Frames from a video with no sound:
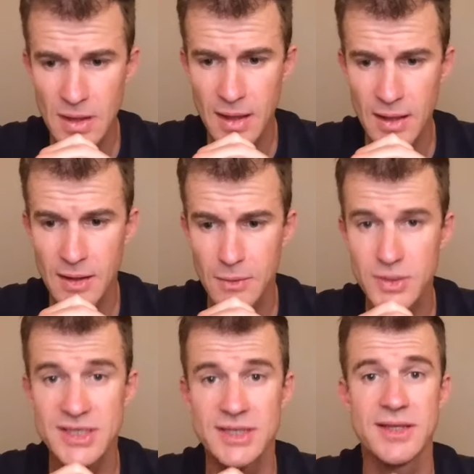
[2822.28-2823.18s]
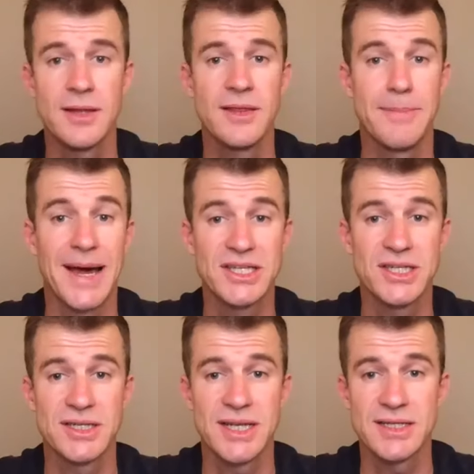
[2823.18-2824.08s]
Uh, which is the, the
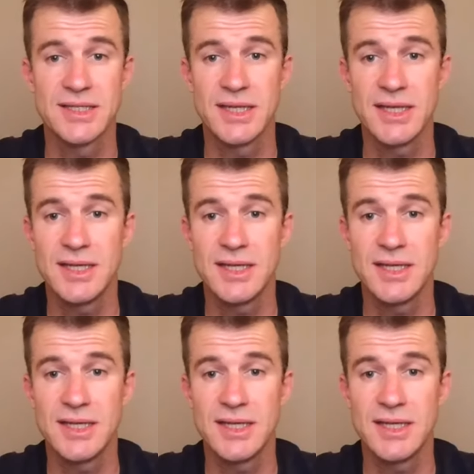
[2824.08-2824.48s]
budget testing.